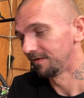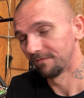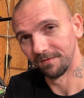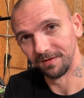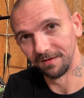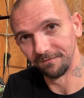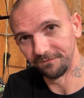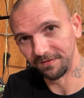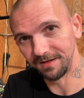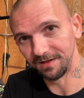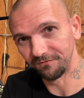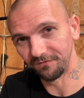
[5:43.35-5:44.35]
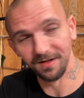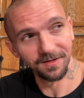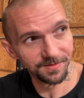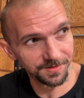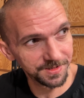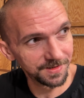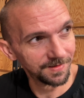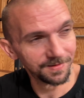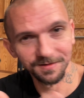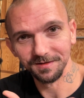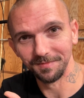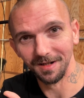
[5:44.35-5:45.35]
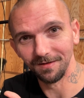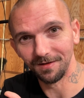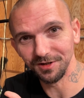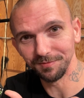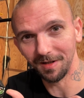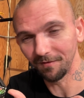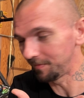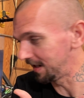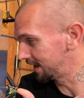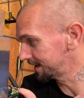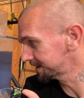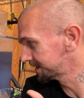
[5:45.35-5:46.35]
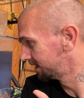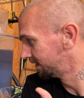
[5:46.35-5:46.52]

We're going to feed these feeders to my largemouth bass,